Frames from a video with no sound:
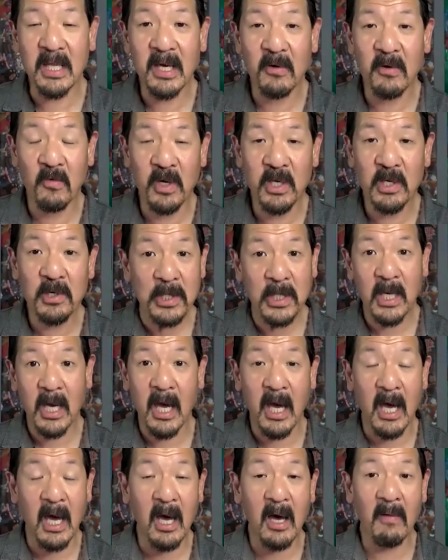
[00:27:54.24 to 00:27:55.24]
we used to
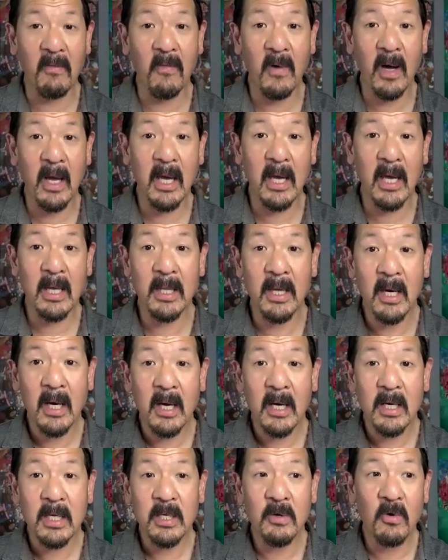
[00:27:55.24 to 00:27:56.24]
have when
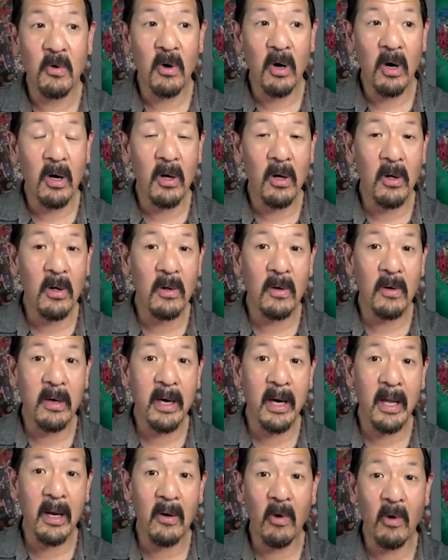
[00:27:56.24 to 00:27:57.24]
you were all
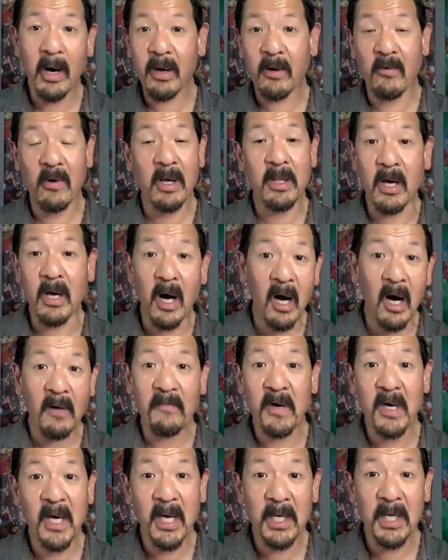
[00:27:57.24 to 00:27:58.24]
kind of walking around the
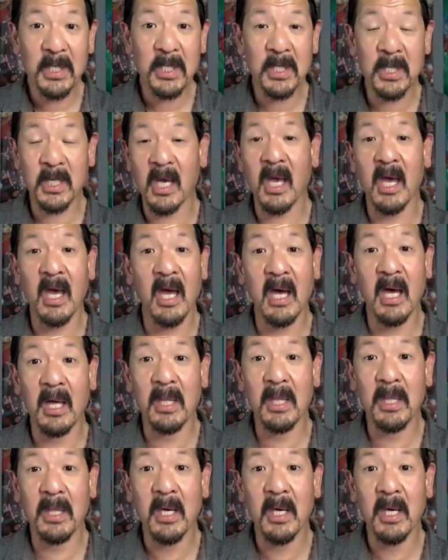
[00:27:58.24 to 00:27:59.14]
office and